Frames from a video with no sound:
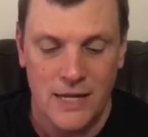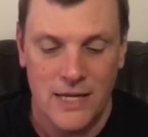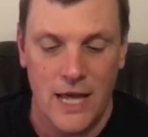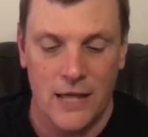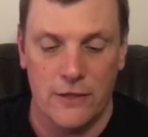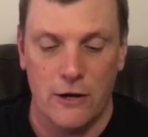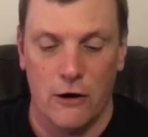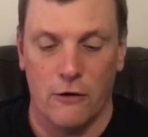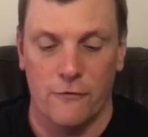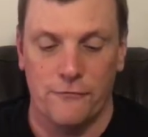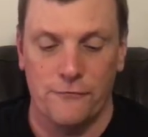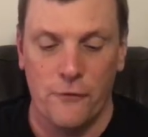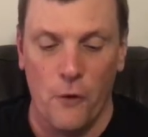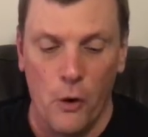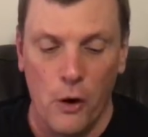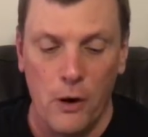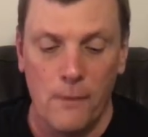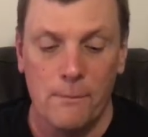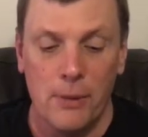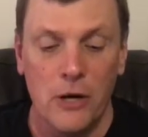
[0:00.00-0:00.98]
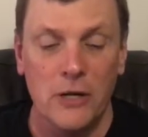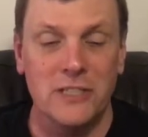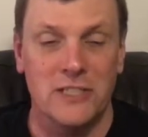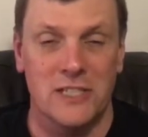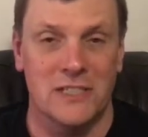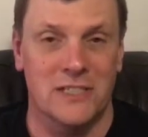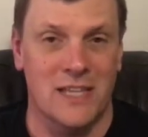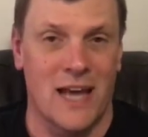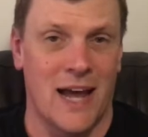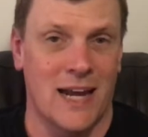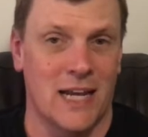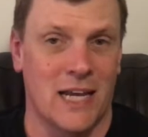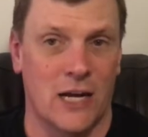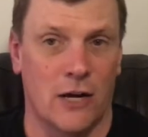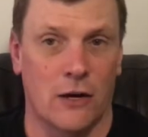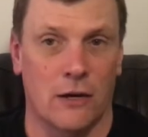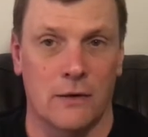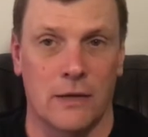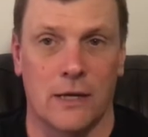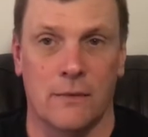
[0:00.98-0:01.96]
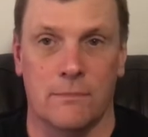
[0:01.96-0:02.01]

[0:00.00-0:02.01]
Now, there are four books inside of here.